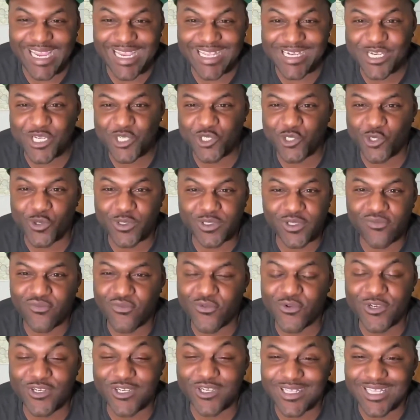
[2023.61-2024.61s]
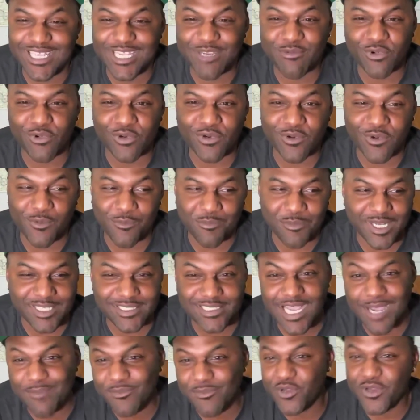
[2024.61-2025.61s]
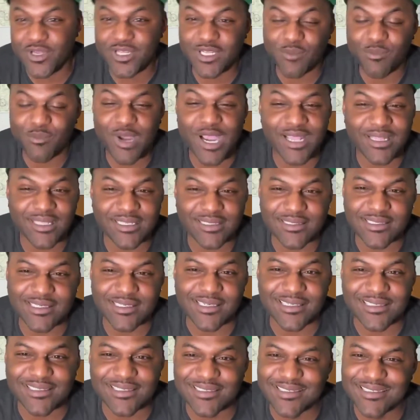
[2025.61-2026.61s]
and enjoying the fruit of your labor by the time you're in the pilot seat.